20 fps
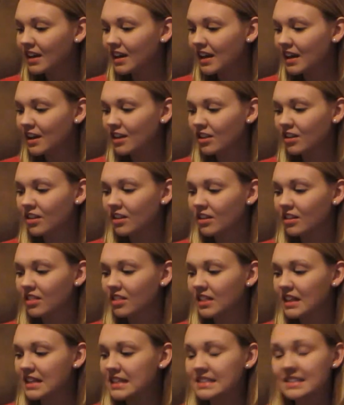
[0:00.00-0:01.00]
either
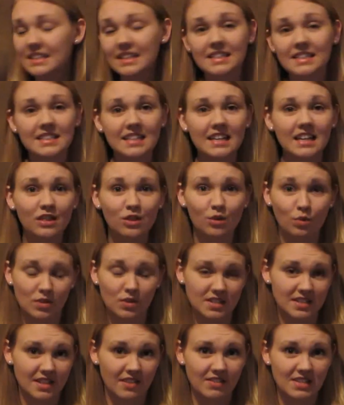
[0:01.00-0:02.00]
the 16th or
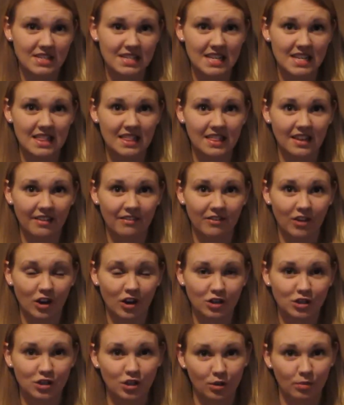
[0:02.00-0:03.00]
17th of
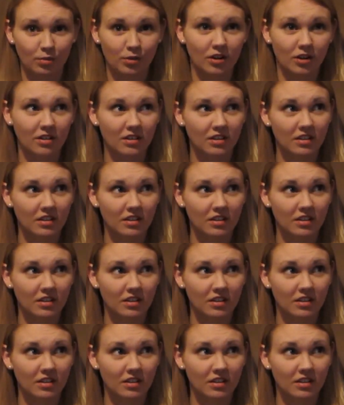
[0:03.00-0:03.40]
October.